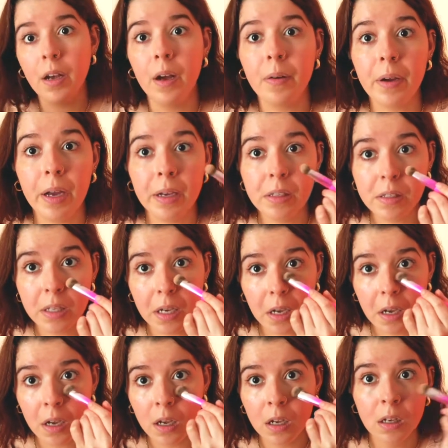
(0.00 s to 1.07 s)
Okay, see,
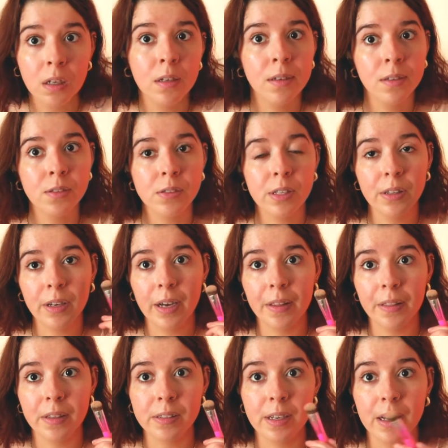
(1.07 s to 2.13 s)
look how
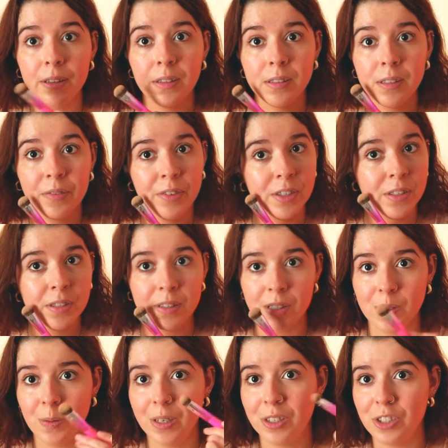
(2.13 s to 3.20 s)
this eye looks versus
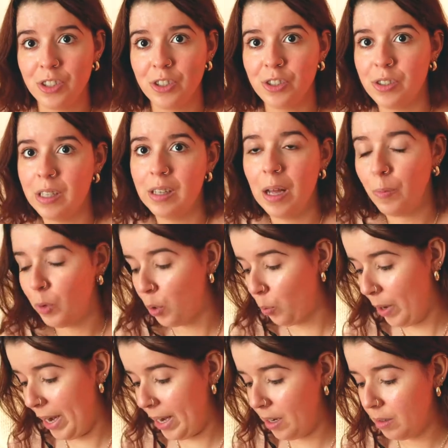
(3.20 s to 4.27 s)
this one. It just looks a lot more
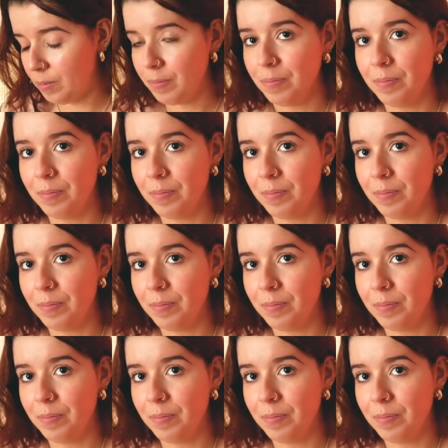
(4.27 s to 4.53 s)
awake.